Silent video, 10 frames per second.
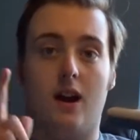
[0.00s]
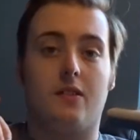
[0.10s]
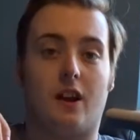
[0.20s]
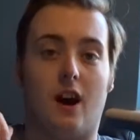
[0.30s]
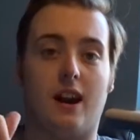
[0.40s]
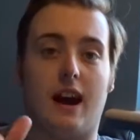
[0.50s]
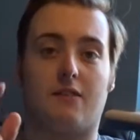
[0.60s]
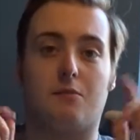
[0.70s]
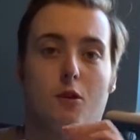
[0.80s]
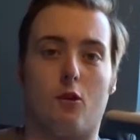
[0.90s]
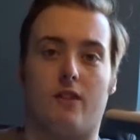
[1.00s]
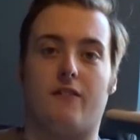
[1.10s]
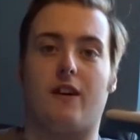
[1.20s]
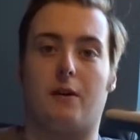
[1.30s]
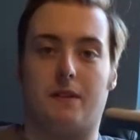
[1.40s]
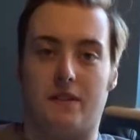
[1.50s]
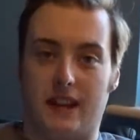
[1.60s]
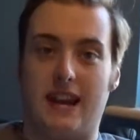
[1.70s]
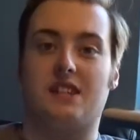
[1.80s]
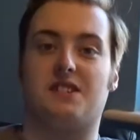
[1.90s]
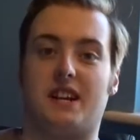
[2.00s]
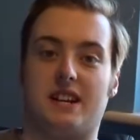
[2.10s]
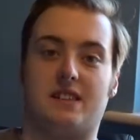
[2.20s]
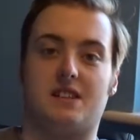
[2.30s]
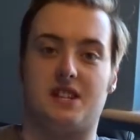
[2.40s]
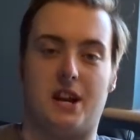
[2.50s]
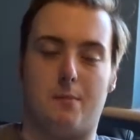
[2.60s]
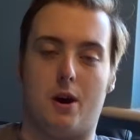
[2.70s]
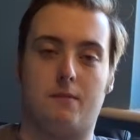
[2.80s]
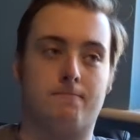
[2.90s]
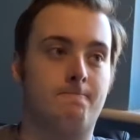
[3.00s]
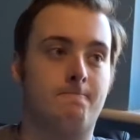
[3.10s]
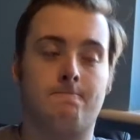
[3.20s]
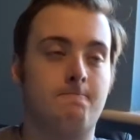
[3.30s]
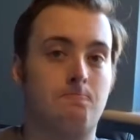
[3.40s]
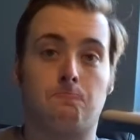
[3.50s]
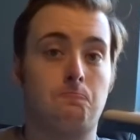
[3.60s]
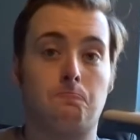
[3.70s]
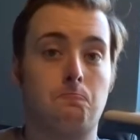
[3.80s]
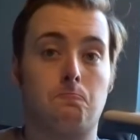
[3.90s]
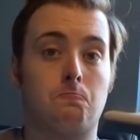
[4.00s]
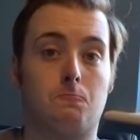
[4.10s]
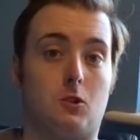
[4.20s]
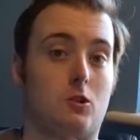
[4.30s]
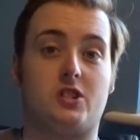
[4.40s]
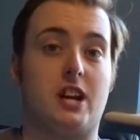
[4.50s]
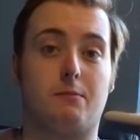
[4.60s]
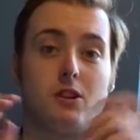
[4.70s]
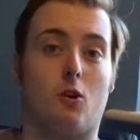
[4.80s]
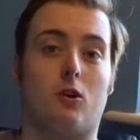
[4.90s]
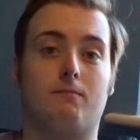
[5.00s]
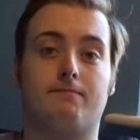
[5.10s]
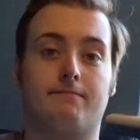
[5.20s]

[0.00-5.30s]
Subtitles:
that I laughed more at the film than the kids did in the cinema. Not ashamed at all.